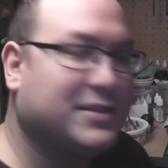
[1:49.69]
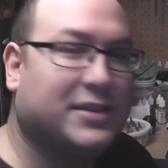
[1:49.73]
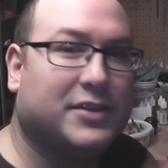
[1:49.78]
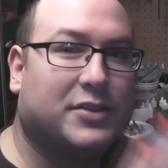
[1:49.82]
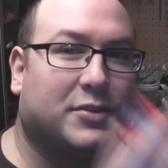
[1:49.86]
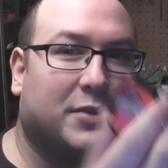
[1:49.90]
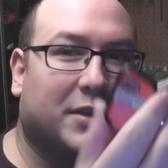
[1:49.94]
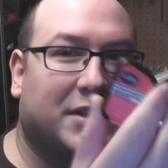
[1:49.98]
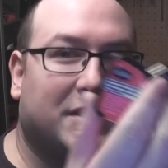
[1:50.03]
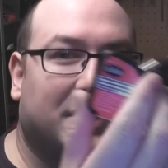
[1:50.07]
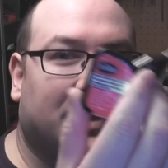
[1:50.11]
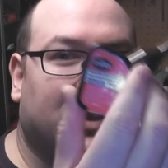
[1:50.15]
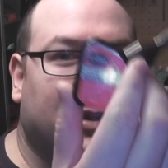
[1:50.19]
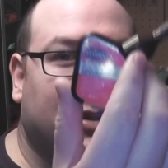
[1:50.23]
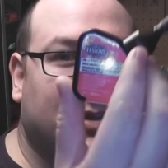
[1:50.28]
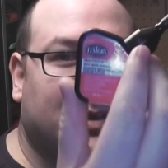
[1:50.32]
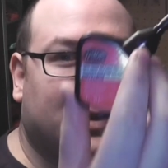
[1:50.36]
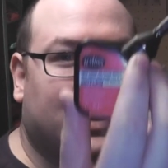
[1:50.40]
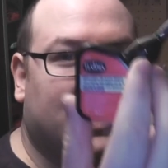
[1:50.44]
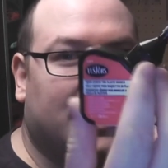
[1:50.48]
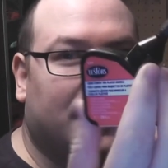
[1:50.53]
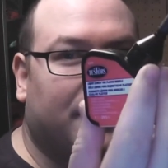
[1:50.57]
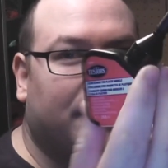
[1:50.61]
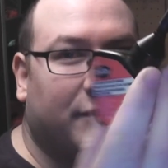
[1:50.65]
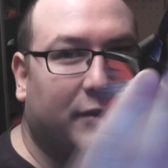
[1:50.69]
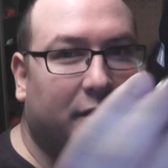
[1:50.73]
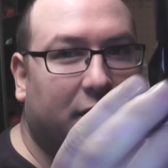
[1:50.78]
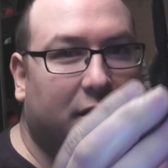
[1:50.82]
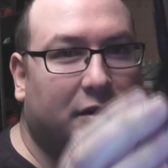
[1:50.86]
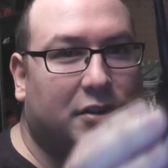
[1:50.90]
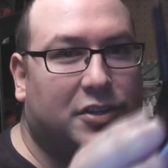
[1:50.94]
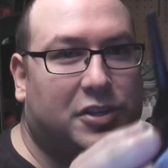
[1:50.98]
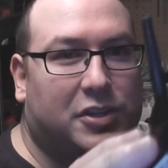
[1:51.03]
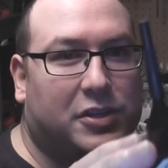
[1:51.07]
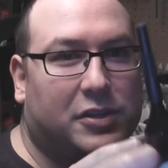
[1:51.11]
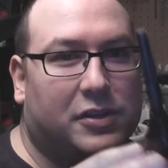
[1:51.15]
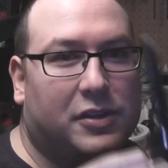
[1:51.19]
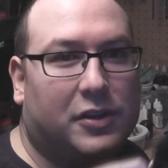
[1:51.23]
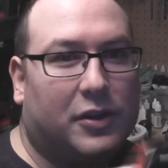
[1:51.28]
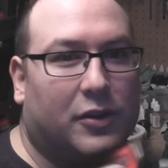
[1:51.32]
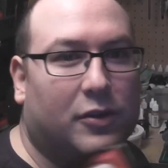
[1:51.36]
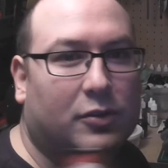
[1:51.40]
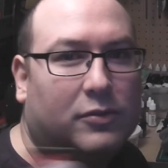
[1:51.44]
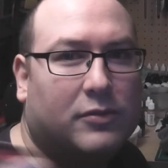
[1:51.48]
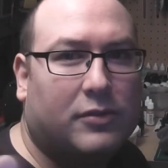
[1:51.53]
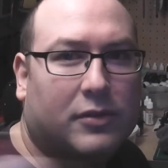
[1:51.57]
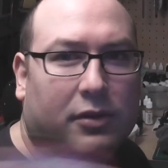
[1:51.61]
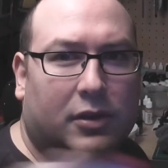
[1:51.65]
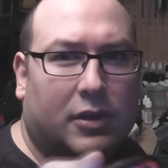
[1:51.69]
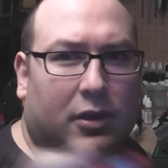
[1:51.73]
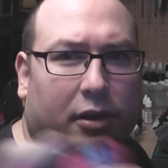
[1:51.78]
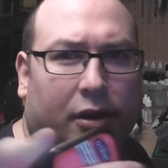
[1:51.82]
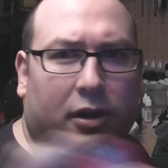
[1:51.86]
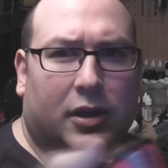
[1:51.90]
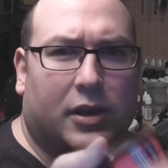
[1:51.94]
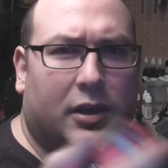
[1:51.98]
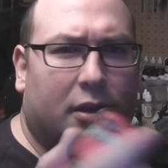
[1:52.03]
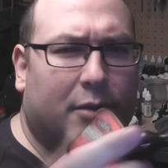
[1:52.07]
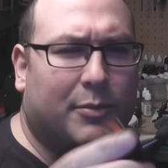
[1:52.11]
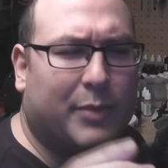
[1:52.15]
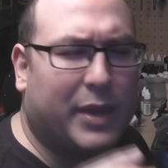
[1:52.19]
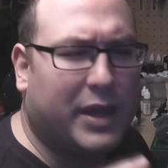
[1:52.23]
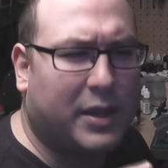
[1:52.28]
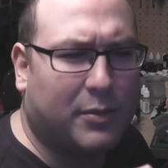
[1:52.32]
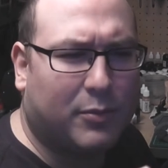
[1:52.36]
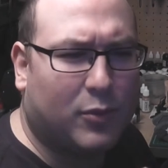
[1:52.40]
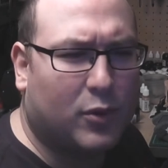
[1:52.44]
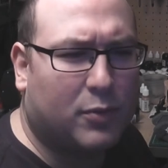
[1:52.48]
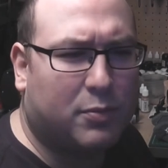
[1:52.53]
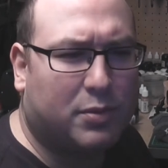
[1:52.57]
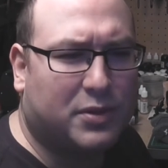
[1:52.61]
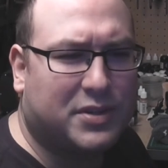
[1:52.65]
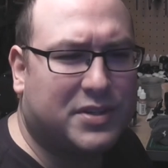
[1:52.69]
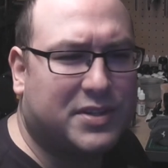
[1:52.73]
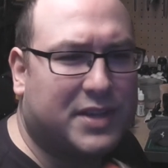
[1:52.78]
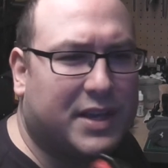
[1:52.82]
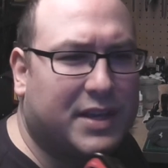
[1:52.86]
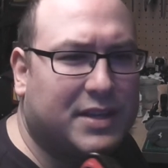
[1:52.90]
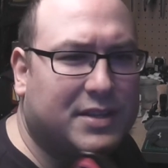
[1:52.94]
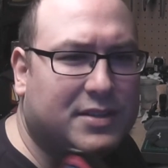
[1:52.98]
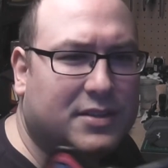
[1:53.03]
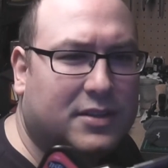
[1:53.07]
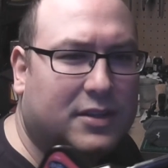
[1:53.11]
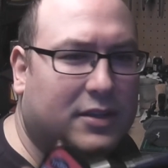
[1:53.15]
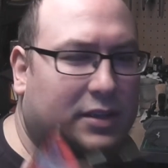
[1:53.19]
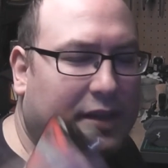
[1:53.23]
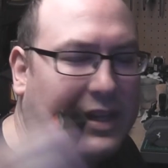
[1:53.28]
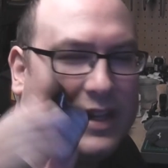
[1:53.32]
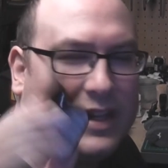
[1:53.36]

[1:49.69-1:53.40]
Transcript: is interesting. This is different. It should, make it more precise and all